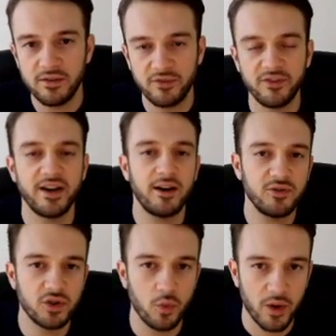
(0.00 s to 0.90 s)
figure
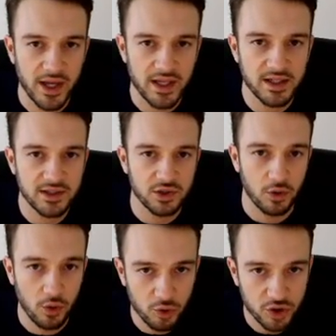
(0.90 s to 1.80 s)
out a way to
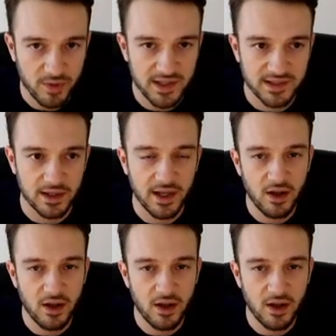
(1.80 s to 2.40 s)
automate it.